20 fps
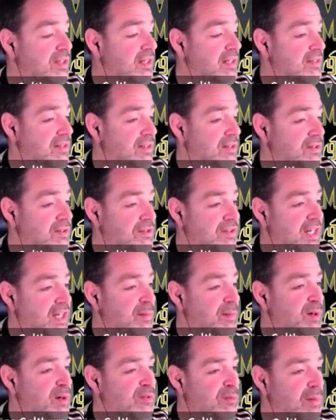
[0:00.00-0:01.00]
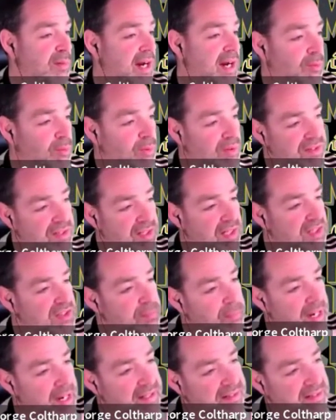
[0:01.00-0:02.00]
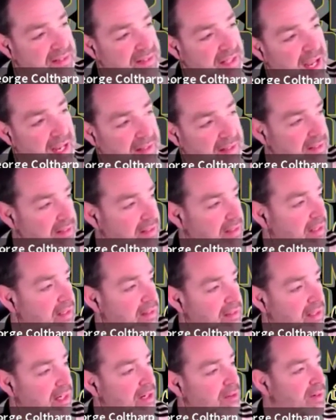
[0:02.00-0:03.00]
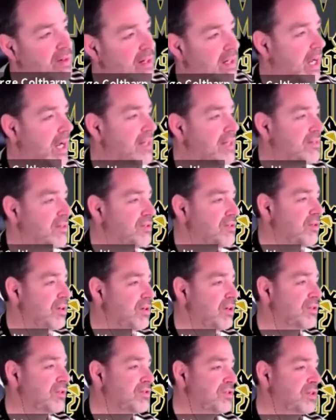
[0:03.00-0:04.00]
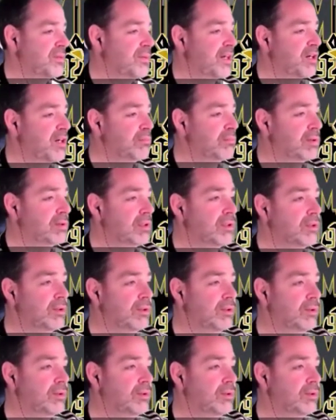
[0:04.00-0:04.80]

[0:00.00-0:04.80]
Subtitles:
under Sam over Mike, once he gets Mike stacked, to get the air raid guy's going to throw it in the hole. So here we go, blue.